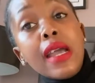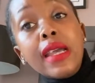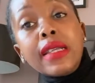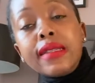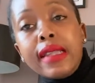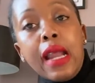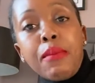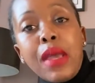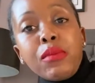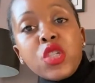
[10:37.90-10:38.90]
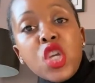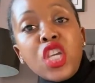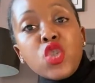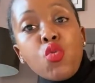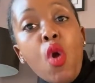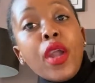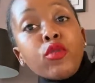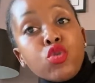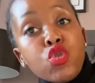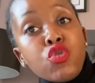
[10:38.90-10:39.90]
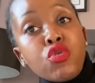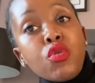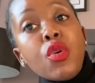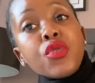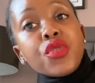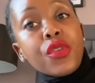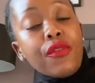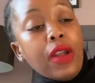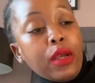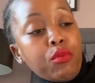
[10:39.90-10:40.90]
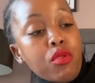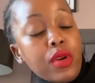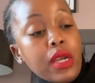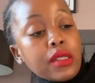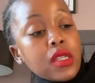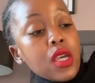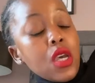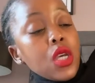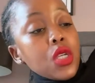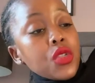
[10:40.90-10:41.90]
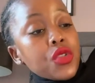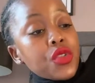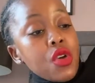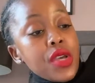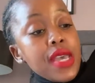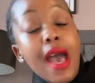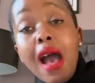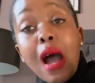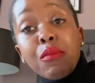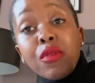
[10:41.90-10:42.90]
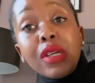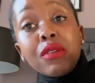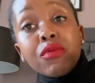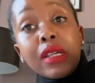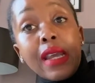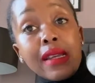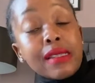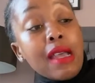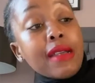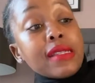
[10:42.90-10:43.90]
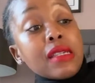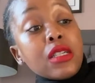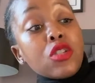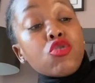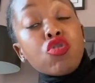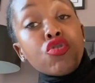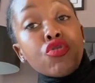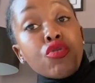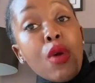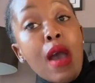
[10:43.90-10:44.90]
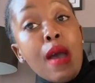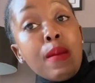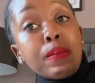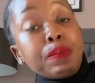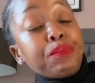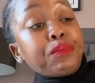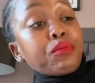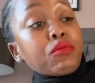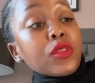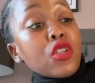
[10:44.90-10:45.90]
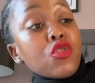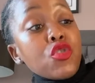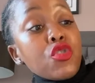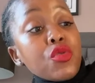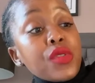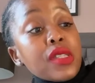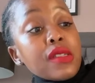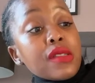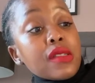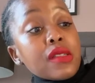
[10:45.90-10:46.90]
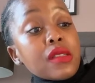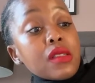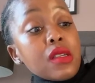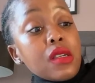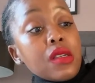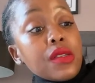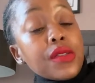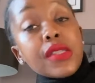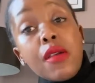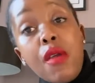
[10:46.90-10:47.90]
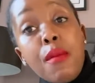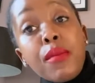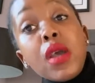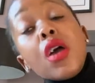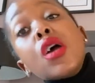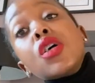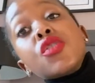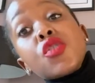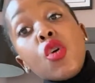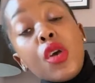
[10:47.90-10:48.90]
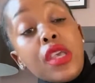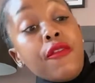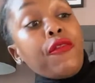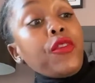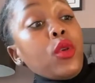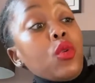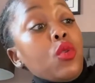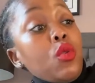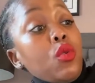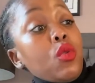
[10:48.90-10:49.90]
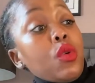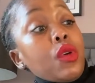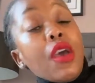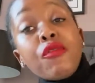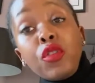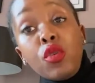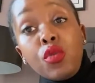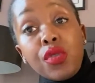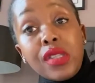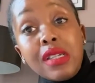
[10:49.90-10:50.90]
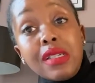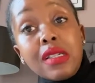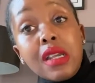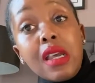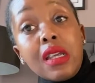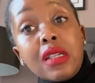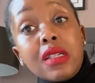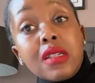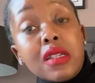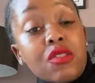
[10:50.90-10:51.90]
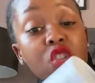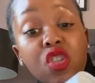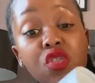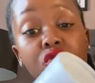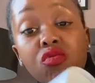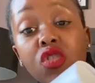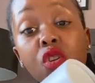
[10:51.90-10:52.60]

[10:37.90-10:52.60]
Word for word: and then maybe change one or two sort of like product. So yeah, I'm really, really excited to um, to use this serum. So if you have used it and just, you